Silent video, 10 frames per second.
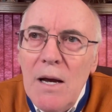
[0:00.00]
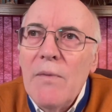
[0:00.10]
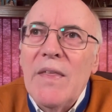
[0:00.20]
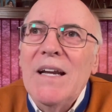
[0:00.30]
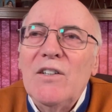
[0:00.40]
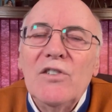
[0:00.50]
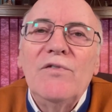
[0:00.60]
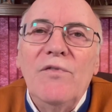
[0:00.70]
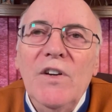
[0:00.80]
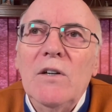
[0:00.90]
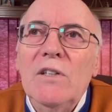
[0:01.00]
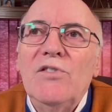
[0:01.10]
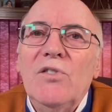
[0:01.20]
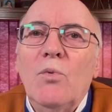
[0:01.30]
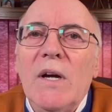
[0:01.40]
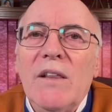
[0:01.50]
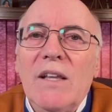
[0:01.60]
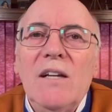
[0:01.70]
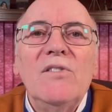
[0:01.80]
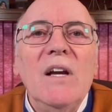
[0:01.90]
They just feel it's the way
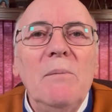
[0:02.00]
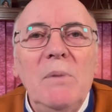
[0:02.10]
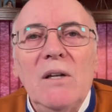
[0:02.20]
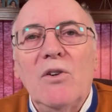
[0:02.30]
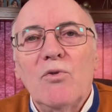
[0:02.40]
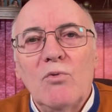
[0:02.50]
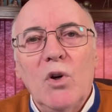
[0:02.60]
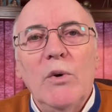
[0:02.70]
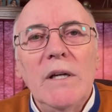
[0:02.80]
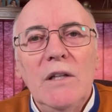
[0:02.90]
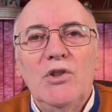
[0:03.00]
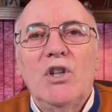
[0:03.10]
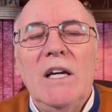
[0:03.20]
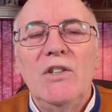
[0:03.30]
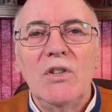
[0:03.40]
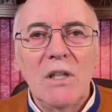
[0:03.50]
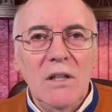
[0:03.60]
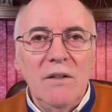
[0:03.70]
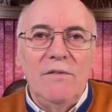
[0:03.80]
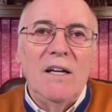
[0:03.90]
things have been growing and changing
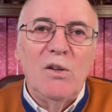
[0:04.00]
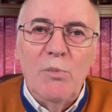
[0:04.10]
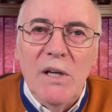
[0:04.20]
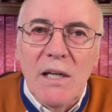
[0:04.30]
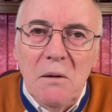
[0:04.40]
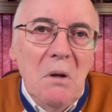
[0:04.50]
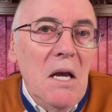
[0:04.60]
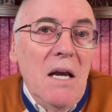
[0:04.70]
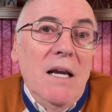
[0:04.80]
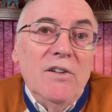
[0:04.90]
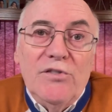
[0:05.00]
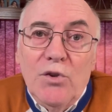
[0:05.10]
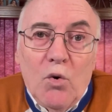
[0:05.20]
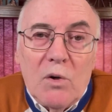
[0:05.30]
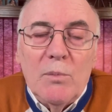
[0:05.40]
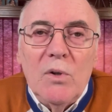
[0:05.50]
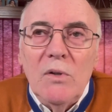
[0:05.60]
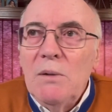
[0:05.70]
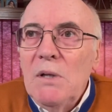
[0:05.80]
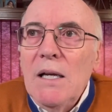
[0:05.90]
and developing, and it's normal,
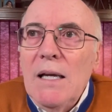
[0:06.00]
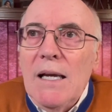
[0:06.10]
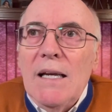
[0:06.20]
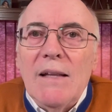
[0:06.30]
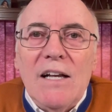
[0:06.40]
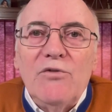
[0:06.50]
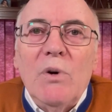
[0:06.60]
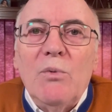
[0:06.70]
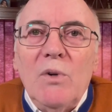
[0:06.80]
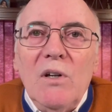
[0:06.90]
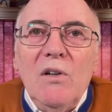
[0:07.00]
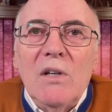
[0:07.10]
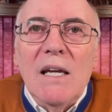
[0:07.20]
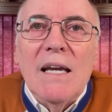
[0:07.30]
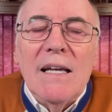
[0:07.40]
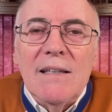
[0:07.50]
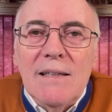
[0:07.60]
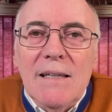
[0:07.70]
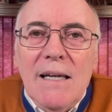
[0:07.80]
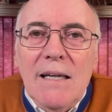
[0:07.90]
and that's what we're looking at
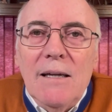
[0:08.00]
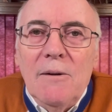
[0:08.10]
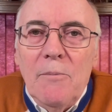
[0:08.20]
today.